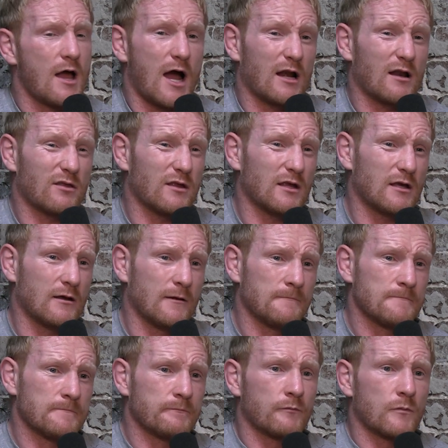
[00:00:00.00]
And I think,
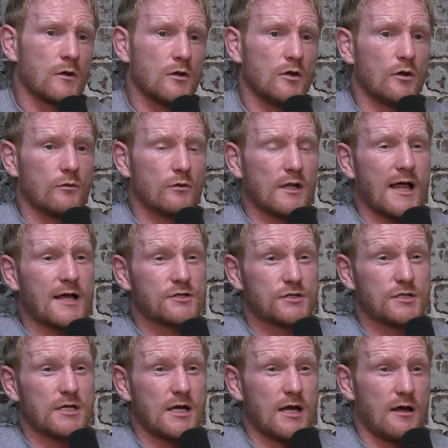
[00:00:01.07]
you know,
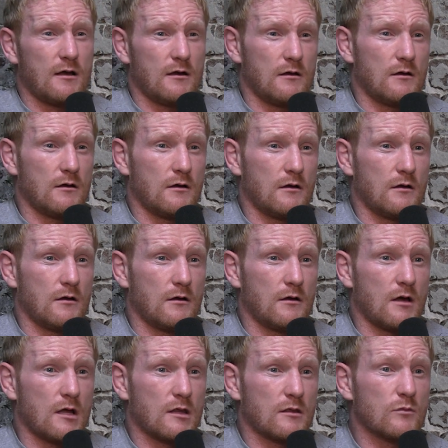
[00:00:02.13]
last year,
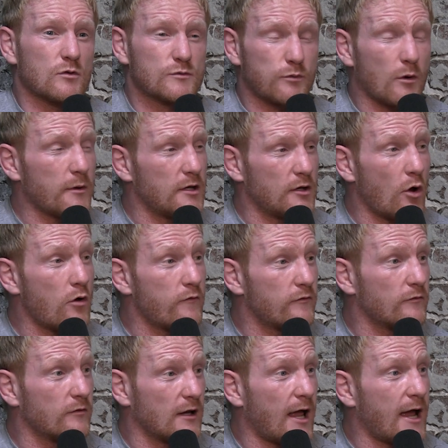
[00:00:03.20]
there was probably an
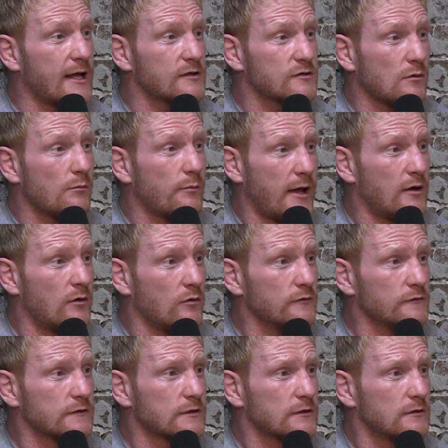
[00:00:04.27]
over-reliance on Ben
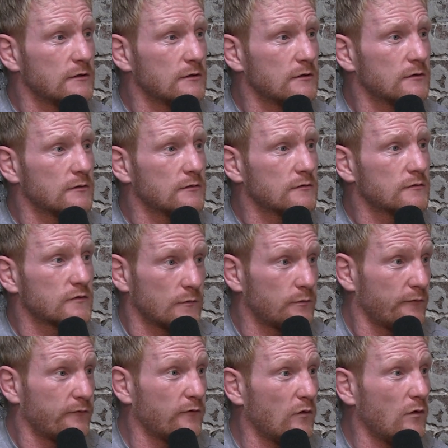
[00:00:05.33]
Hunt to
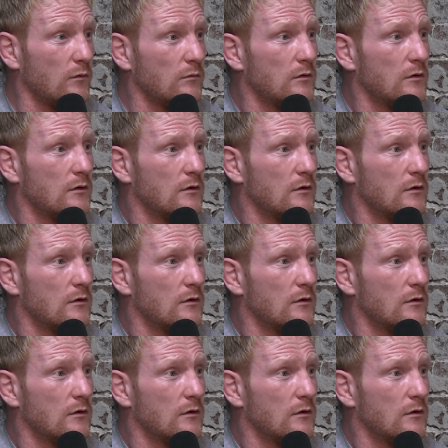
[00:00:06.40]
perform.